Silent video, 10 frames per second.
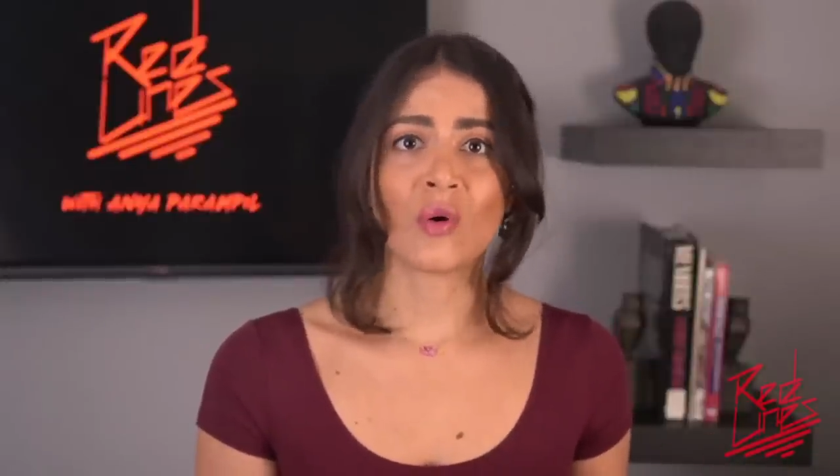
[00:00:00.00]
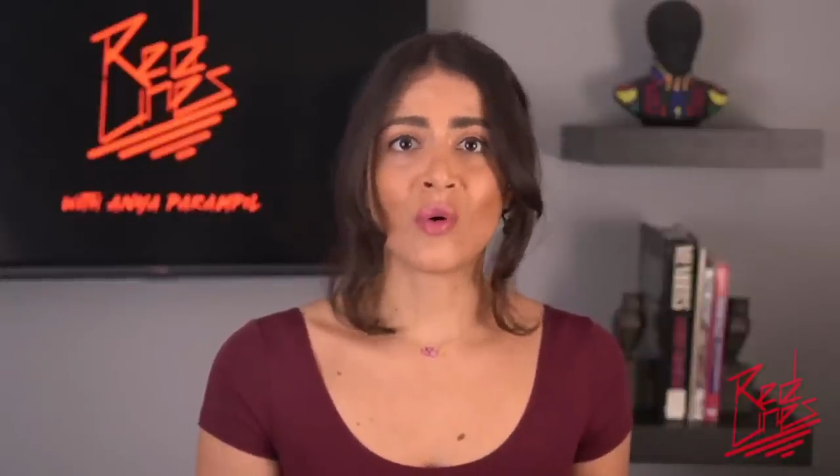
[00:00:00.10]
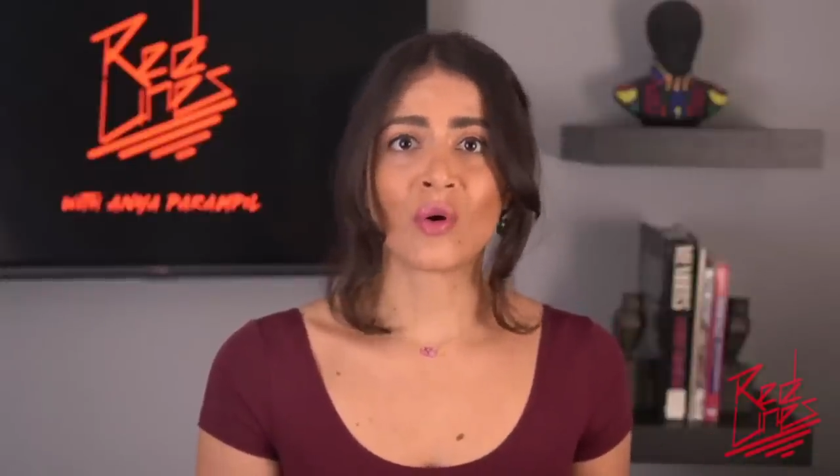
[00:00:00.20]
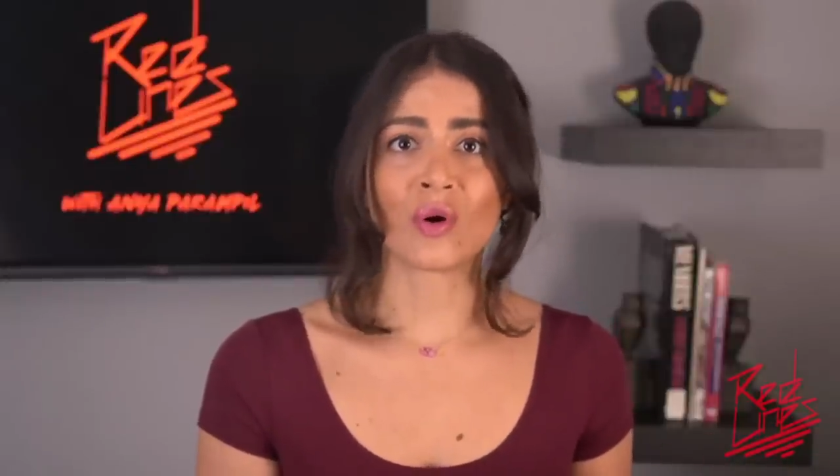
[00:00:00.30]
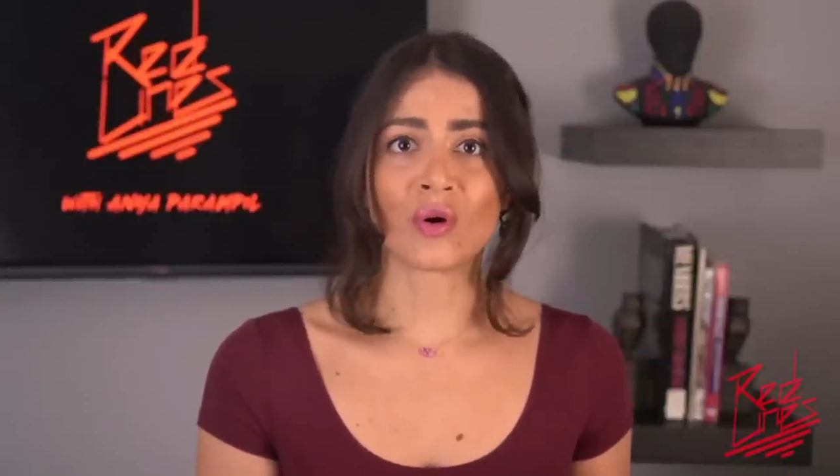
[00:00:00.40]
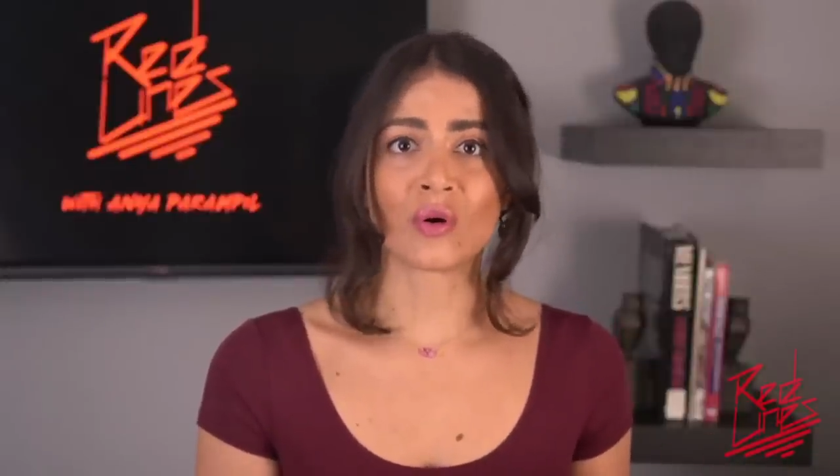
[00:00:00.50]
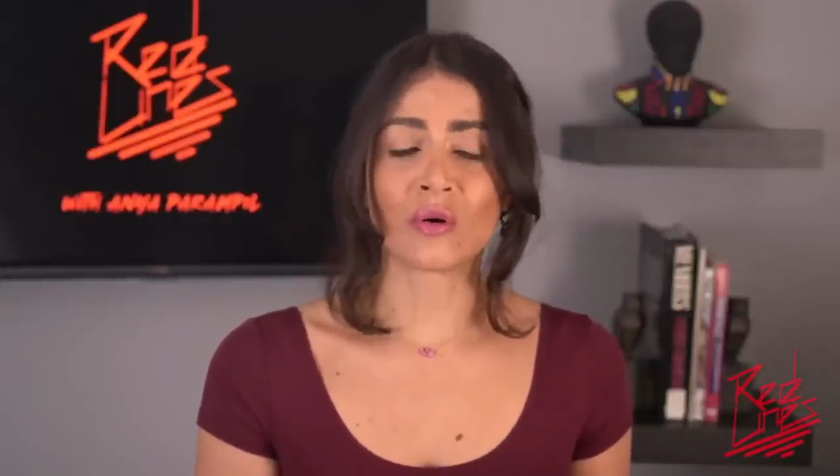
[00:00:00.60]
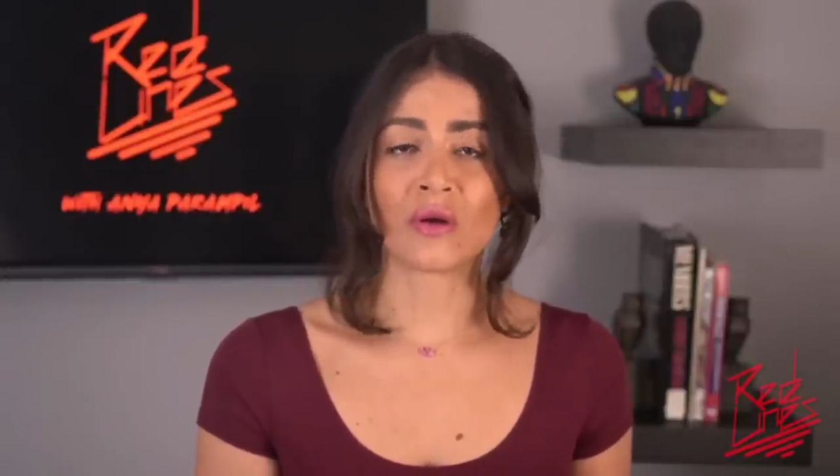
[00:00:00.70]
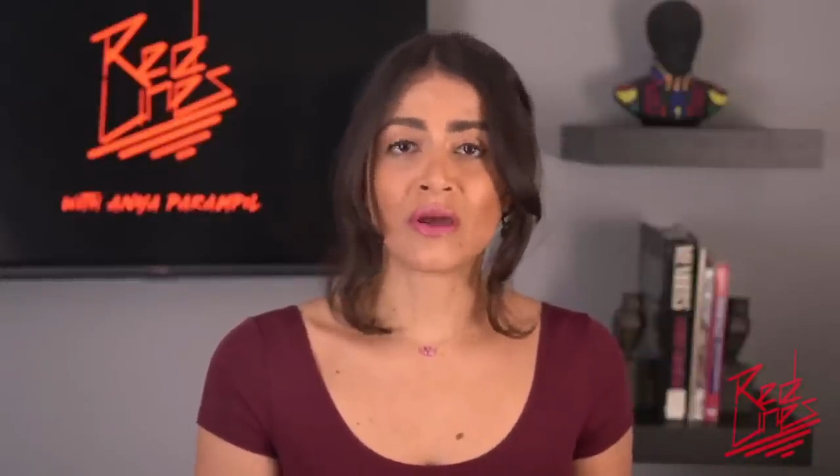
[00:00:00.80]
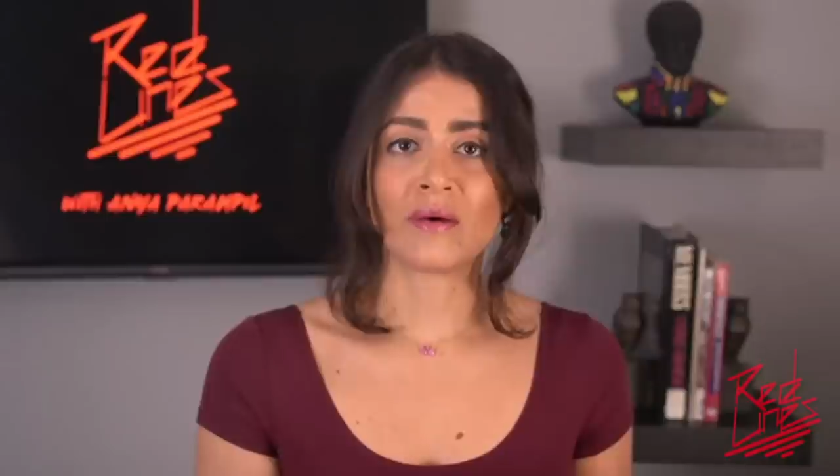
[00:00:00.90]

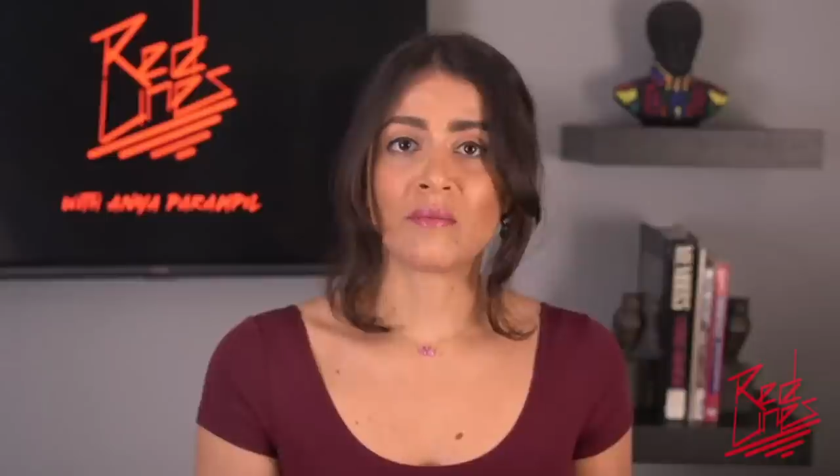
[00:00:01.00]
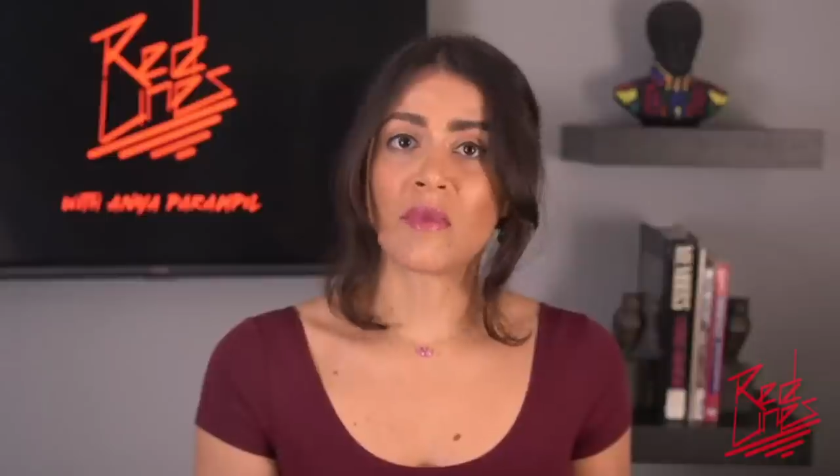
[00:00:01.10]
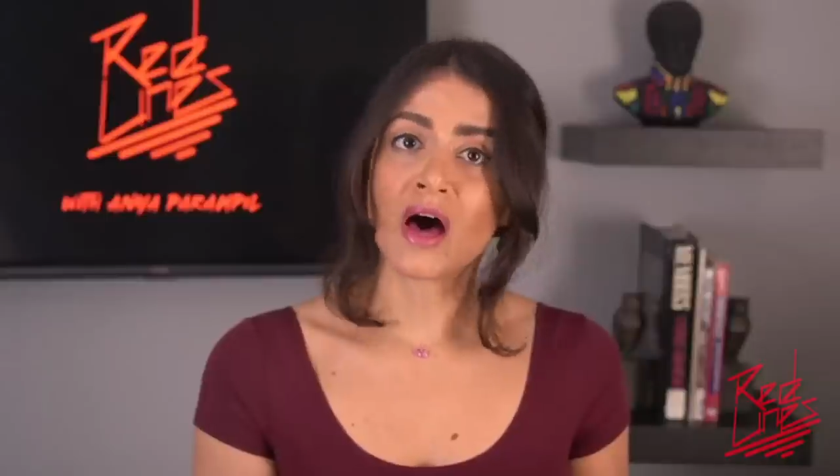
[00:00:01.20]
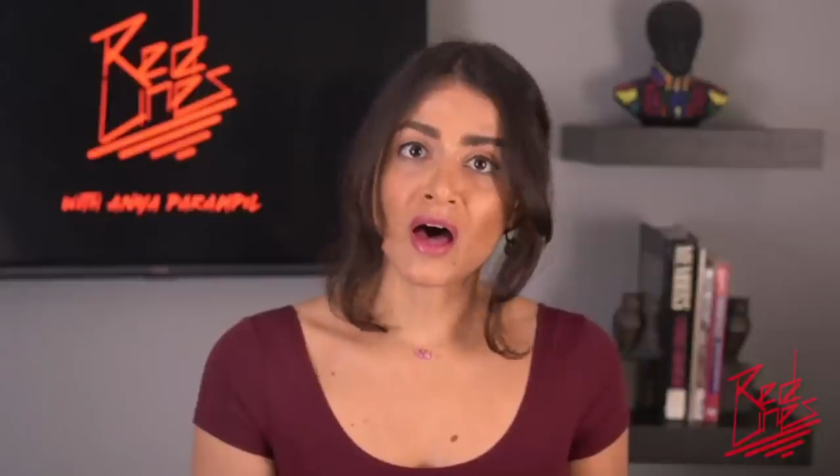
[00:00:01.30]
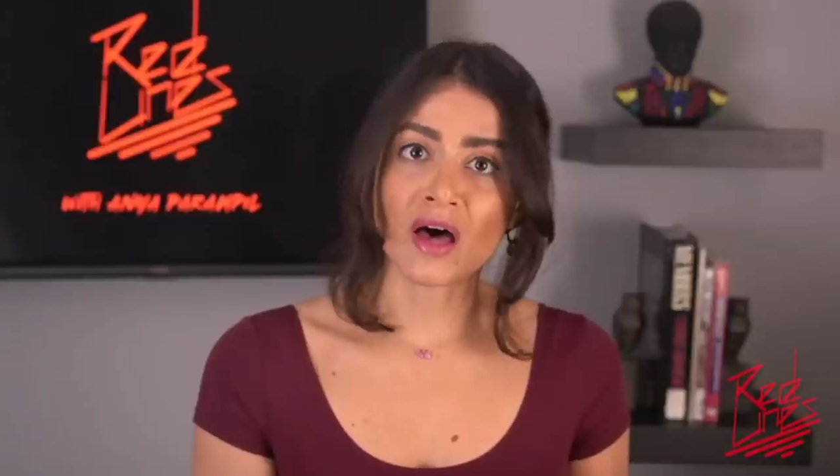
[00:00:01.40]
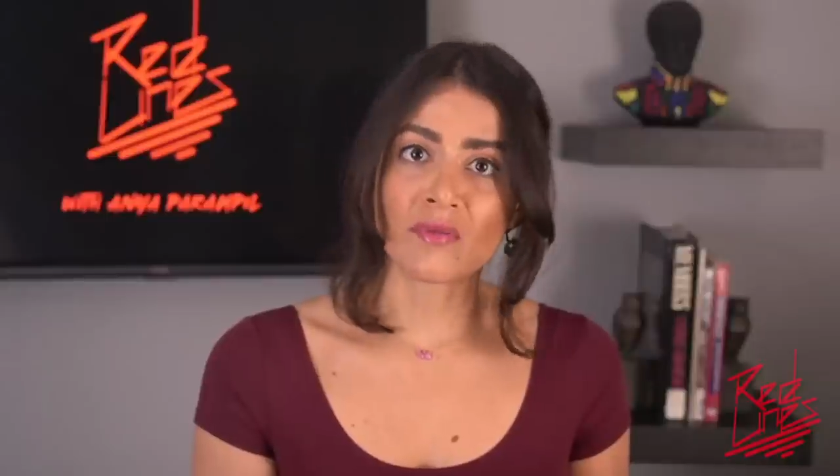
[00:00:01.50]
or mob.